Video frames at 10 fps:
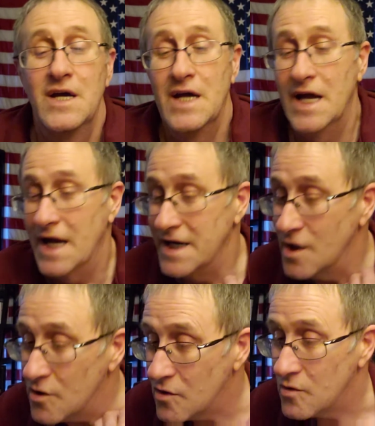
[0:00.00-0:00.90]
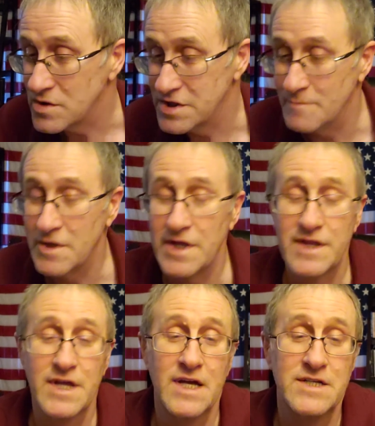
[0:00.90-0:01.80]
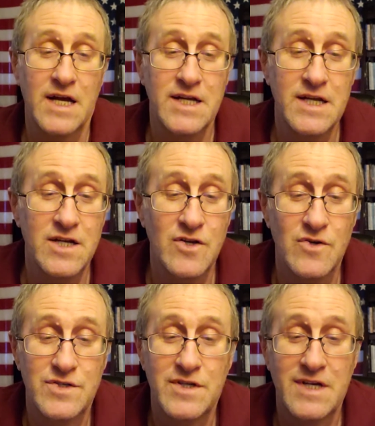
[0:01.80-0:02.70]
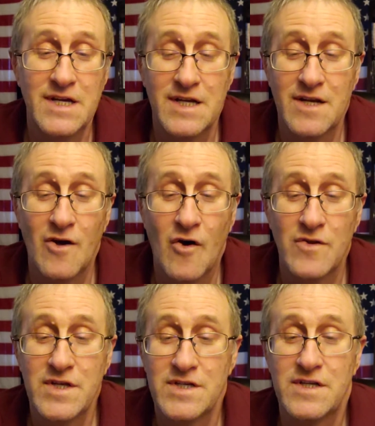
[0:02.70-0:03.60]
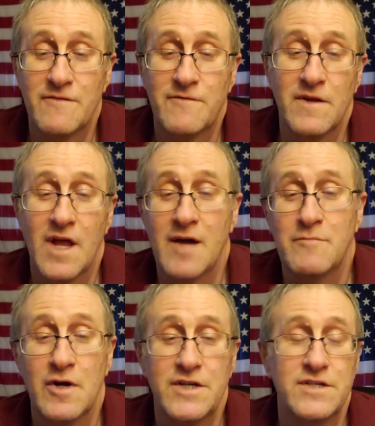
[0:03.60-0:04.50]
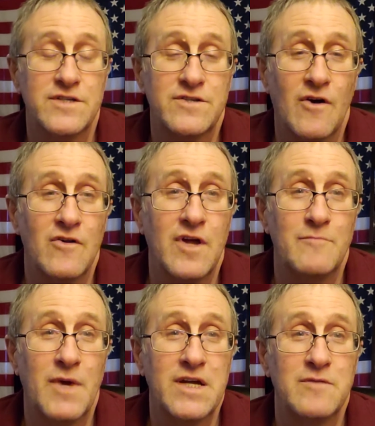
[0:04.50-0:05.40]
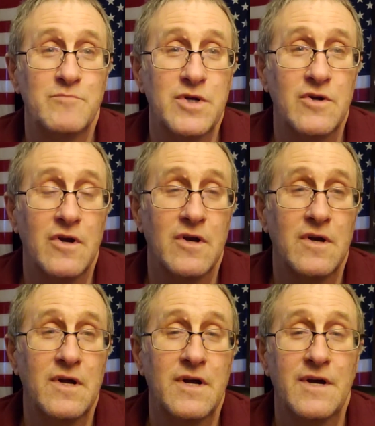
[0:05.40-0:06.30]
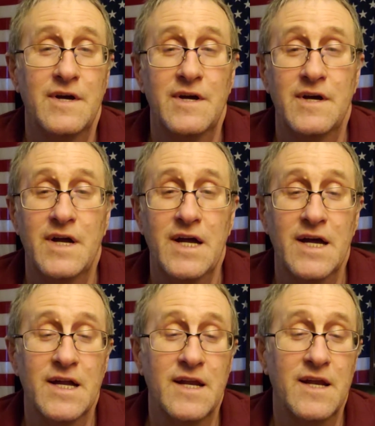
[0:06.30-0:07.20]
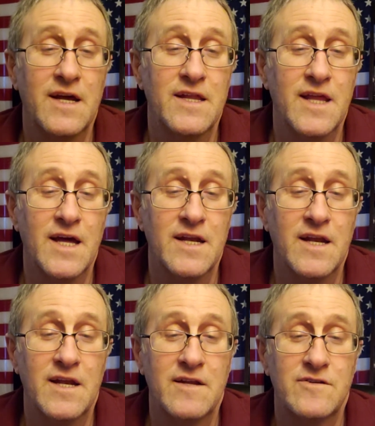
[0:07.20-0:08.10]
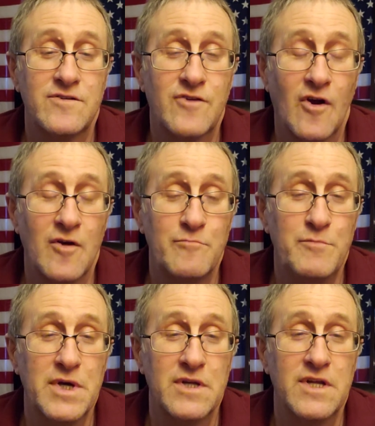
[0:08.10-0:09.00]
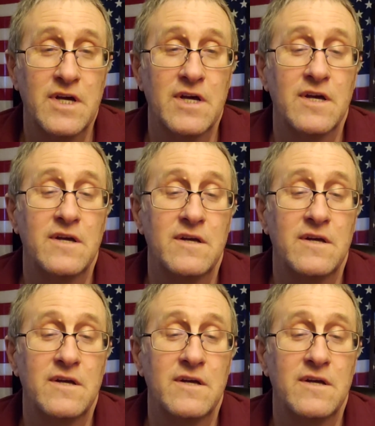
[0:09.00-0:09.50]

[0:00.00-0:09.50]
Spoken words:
And I know some of the things I need to do is getting all these different libraries installed on my computer, and then start building,